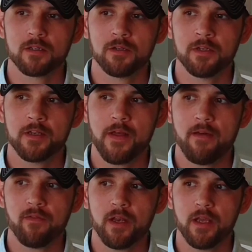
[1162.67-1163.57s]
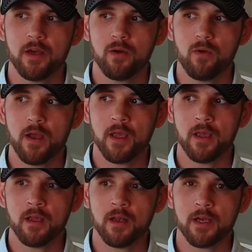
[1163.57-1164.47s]
Tune into that video,
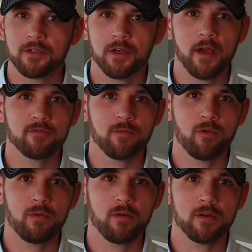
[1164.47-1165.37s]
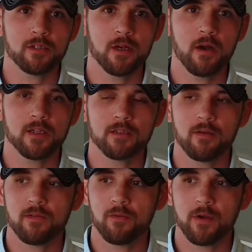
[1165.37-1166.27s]
and I should have some more rolling shots.
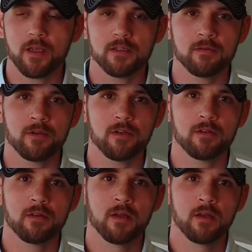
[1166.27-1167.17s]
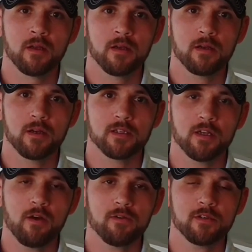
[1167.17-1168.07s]
Hopefully we can get some good
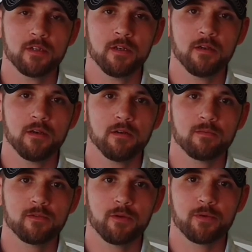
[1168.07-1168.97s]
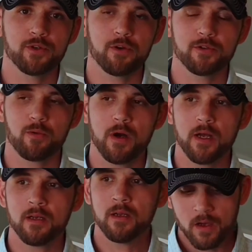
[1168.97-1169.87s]
exhaust and supercharger
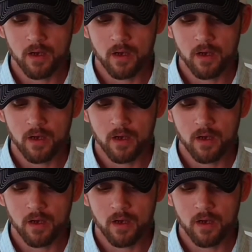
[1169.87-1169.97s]
whine.